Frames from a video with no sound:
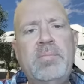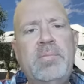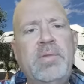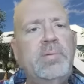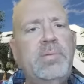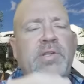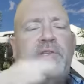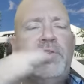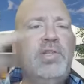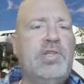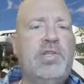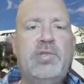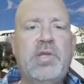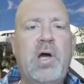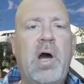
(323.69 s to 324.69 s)
let's
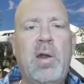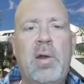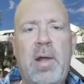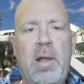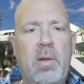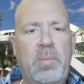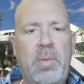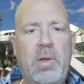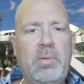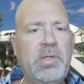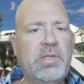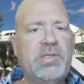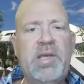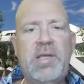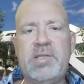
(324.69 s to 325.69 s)
just use a $100 bill.
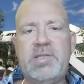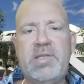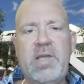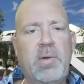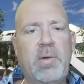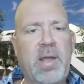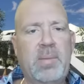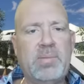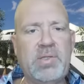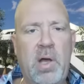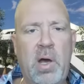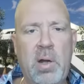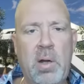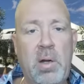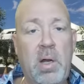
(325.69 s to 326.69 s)
Let's say the salary cap's
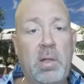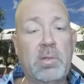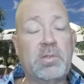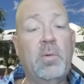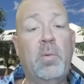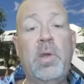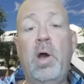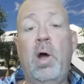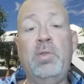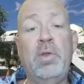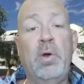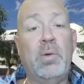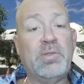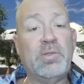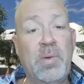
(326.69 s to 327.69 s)
$100, and we
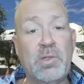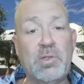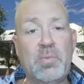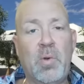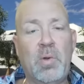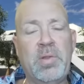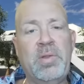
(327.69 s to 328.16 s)
all know it's much